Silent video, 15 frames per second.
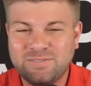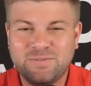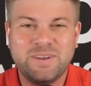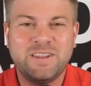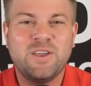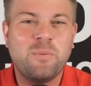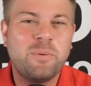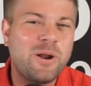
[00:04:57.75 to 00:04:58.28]

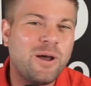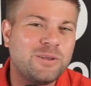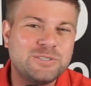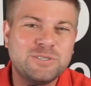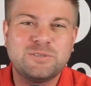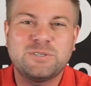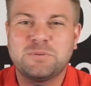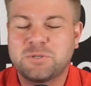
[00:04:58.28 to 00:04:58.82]
video, but
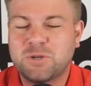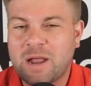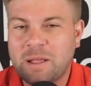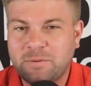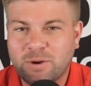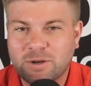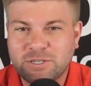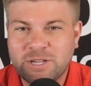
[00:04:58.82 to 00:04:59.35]
also
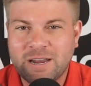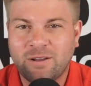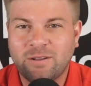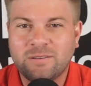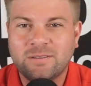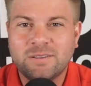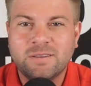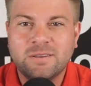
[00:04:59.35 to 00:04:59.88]
subscribe to our channel.